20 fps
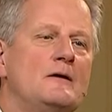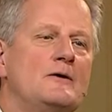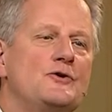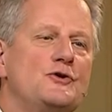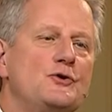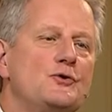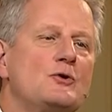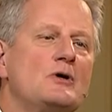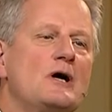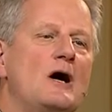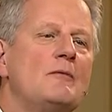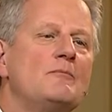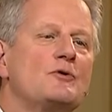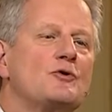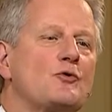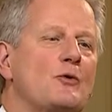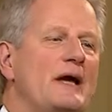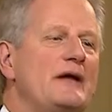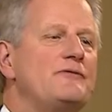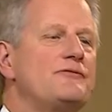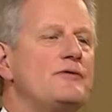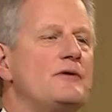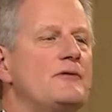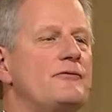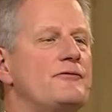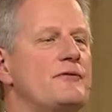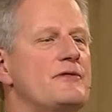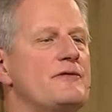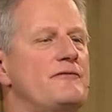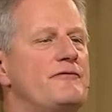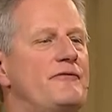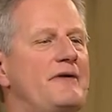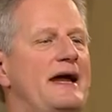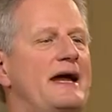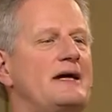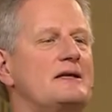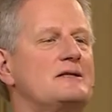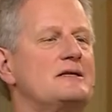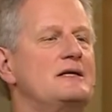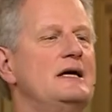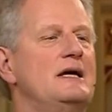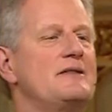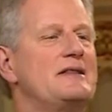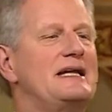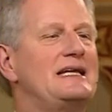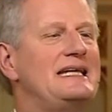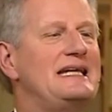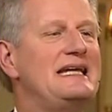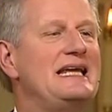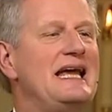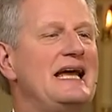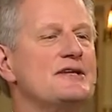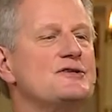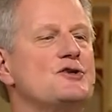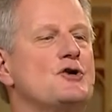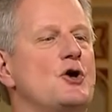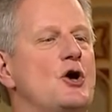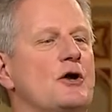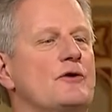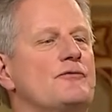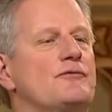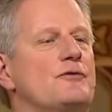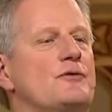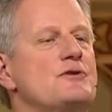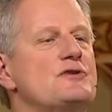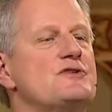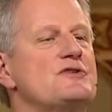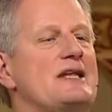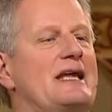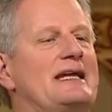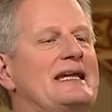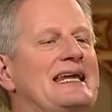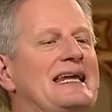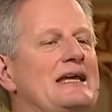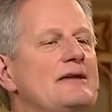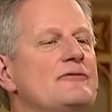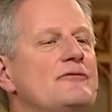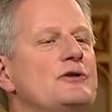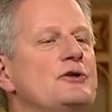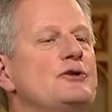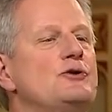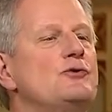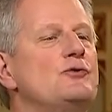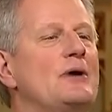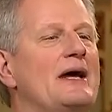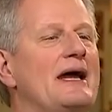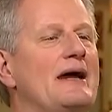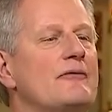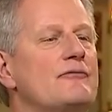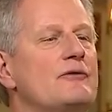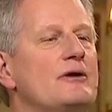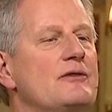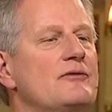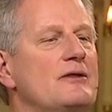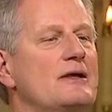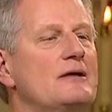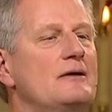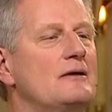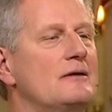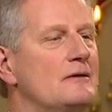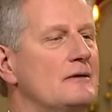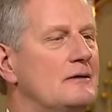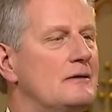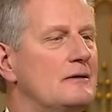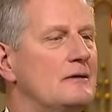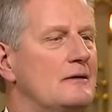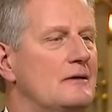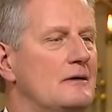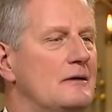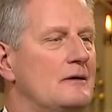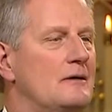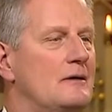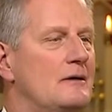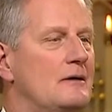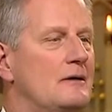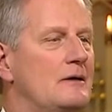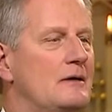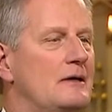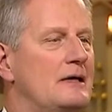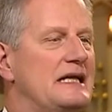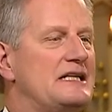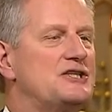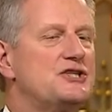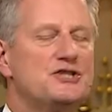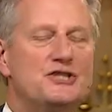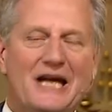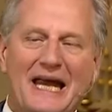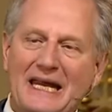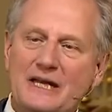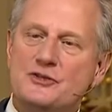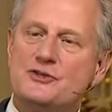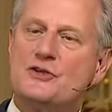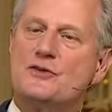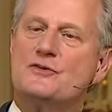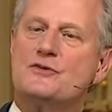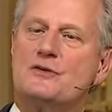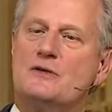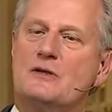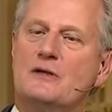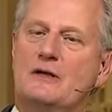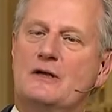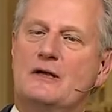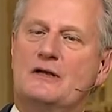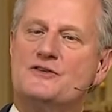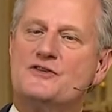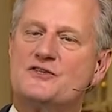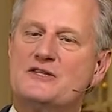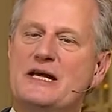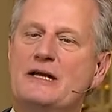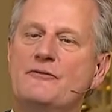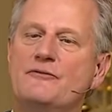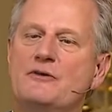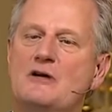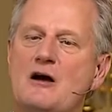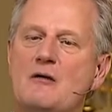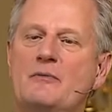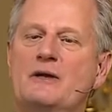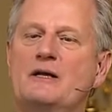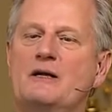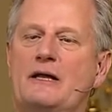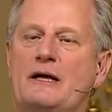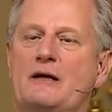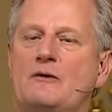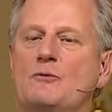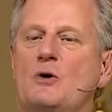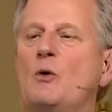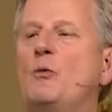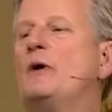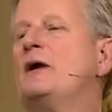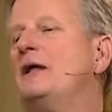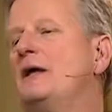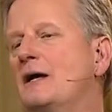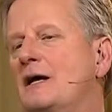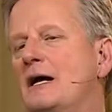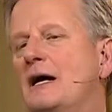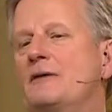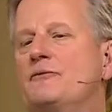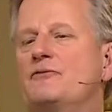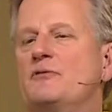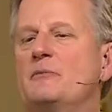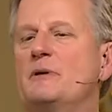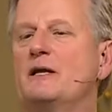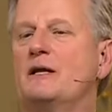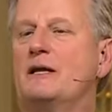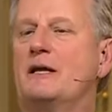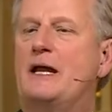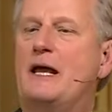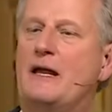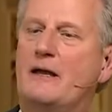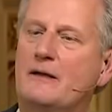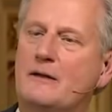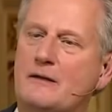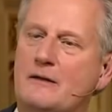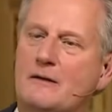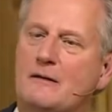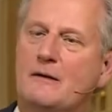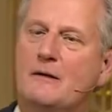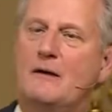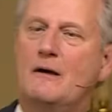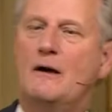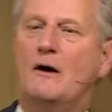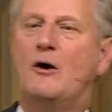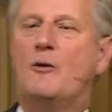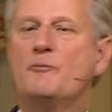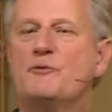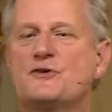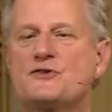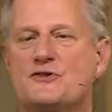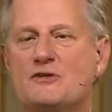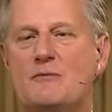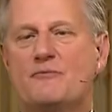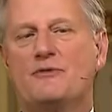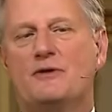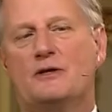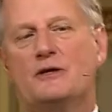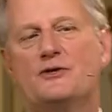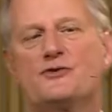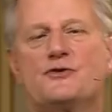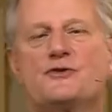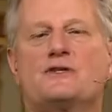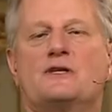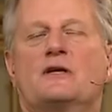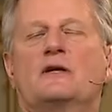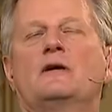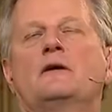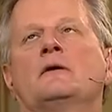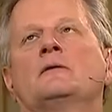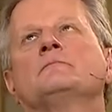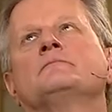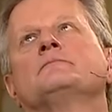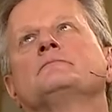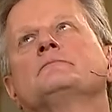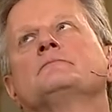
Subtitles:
Do you come grateful for the fact that he has gone first and given you everything? It changes. Instead of coming like, well, what do you got for me today? Hope there's something interesting here.